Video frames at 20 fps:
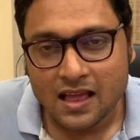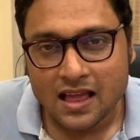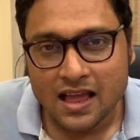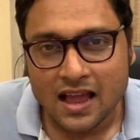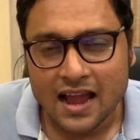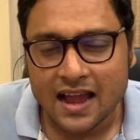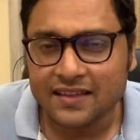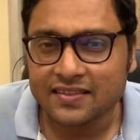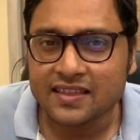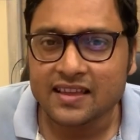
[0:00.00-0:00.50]

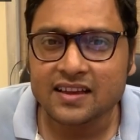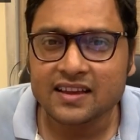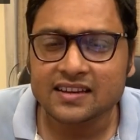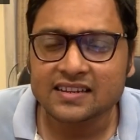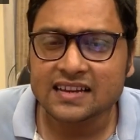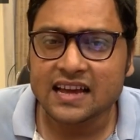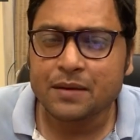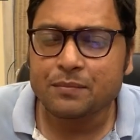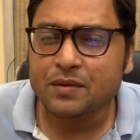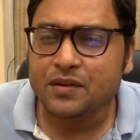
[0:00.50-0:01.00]
I think it
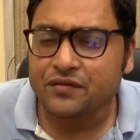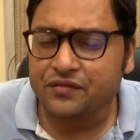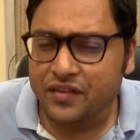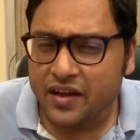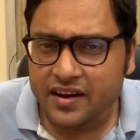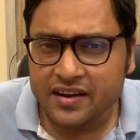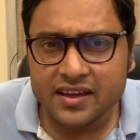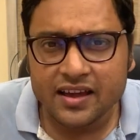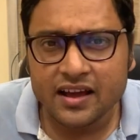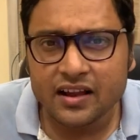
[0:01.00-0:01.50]
can be
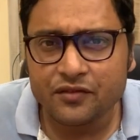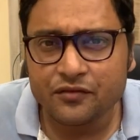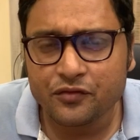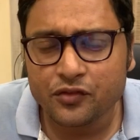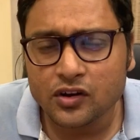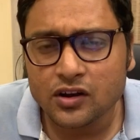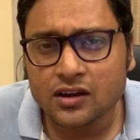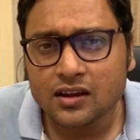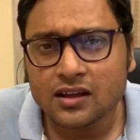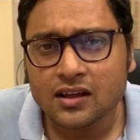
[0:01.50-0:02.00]
very
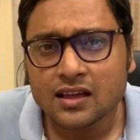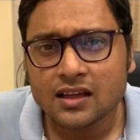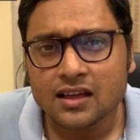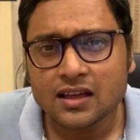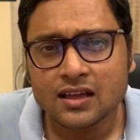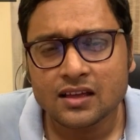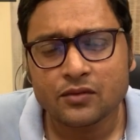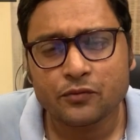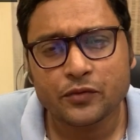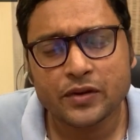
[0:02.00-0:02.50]
helpful.
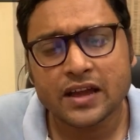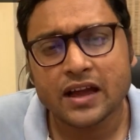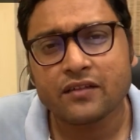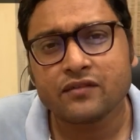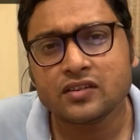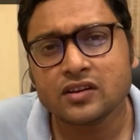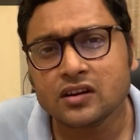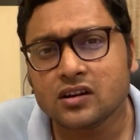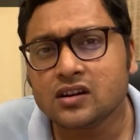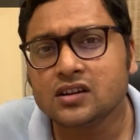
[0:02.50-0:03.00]
We have
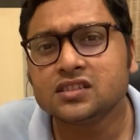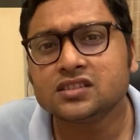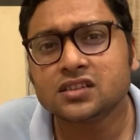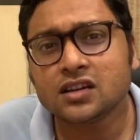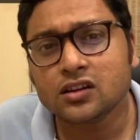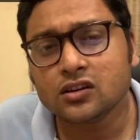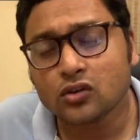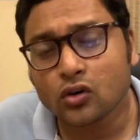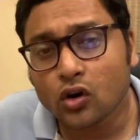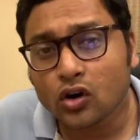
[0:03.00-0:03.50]
learned a
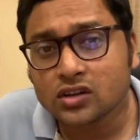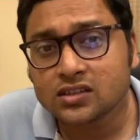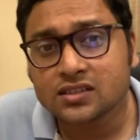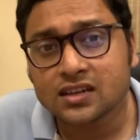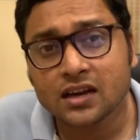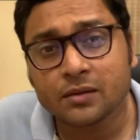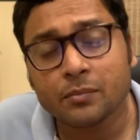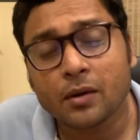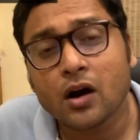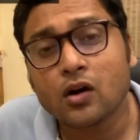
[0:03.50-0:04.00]
lot
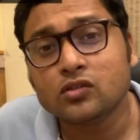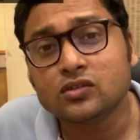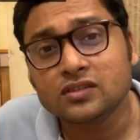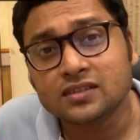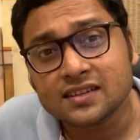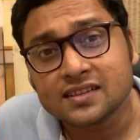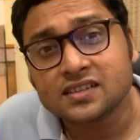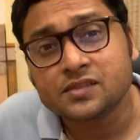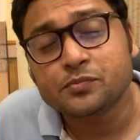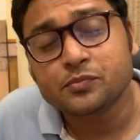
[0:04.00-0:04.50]
about
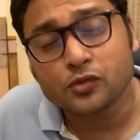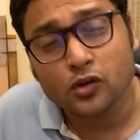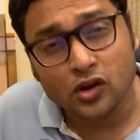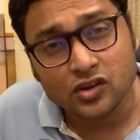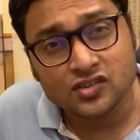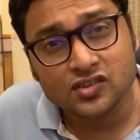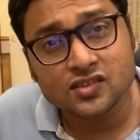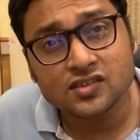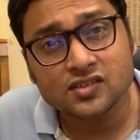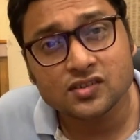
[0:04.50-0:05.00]
this
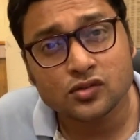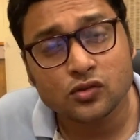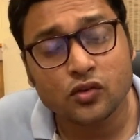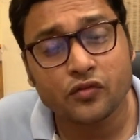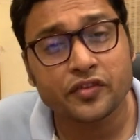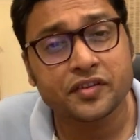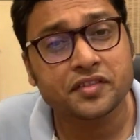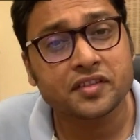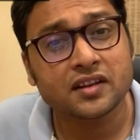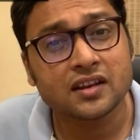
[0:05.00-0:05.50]
process
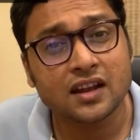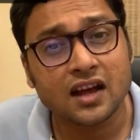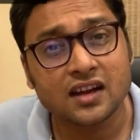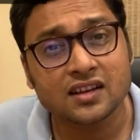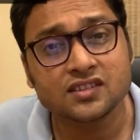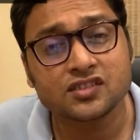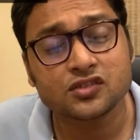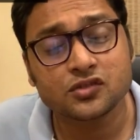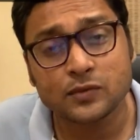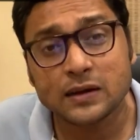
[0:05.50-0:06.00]
over the
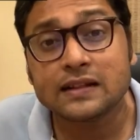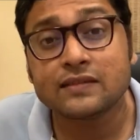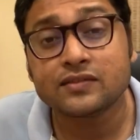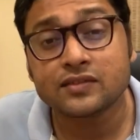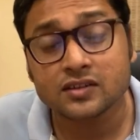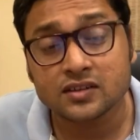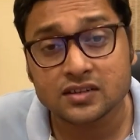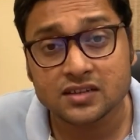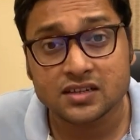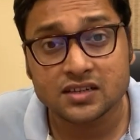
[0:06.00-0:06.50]
last
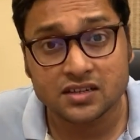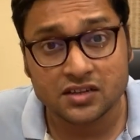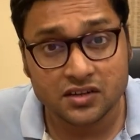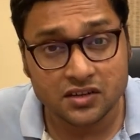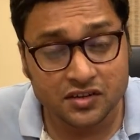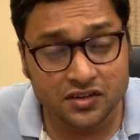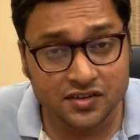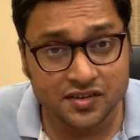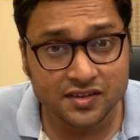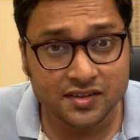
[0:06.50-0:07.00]
12-13
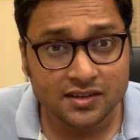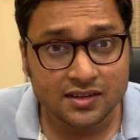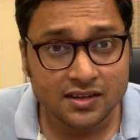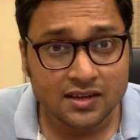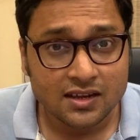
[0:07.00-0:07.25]
years.